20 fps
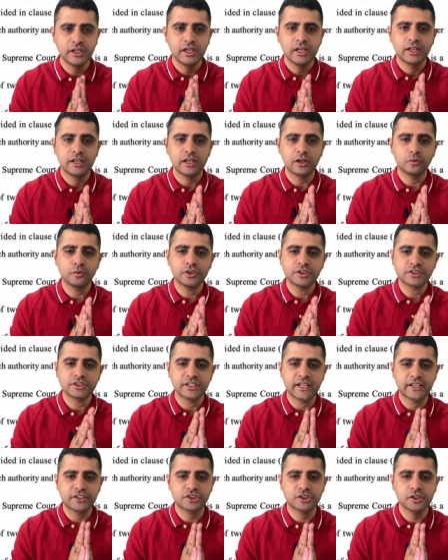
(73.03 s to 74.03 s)
Now this
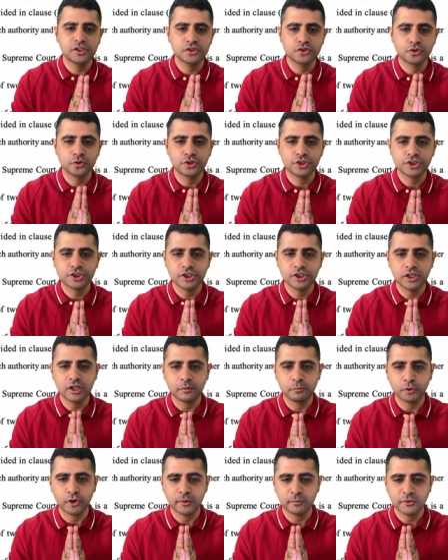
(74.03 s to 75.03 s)
National Judicial
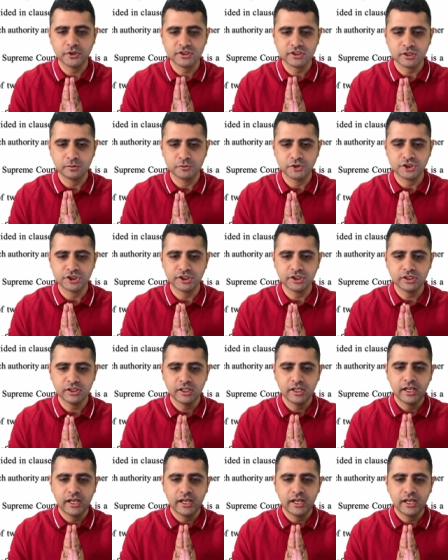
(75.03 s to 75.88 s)
Appointments Commission